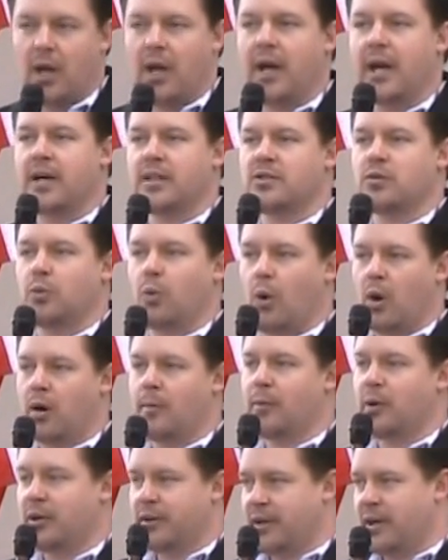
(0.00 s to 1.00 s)
It's
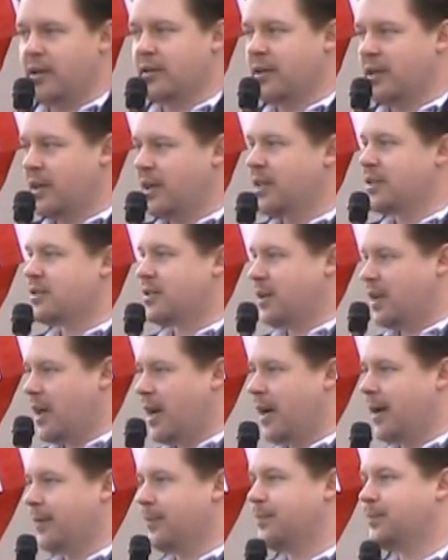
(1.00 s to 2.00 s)
warmer there than it is
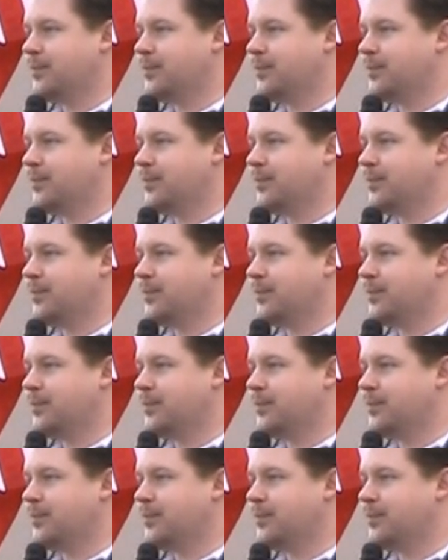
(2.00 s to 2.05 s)
today.